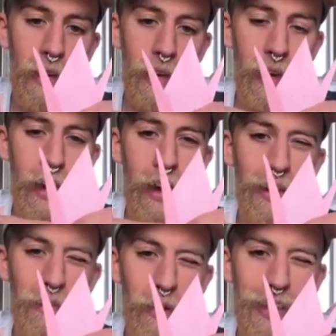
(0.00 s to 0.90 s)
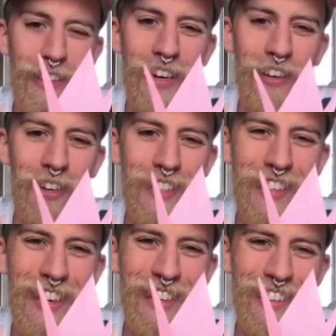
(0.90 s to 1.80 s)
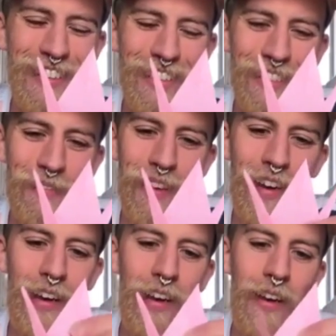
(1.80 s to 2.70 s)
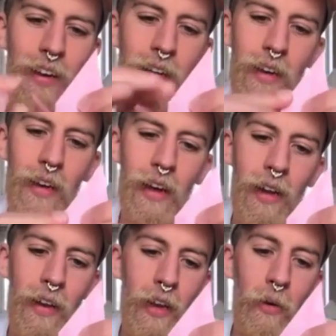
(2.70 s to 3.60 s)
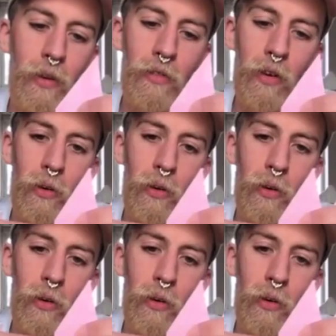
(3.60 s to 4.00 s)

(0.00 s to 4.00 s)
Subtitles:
and you press that crease in, and then you unfold,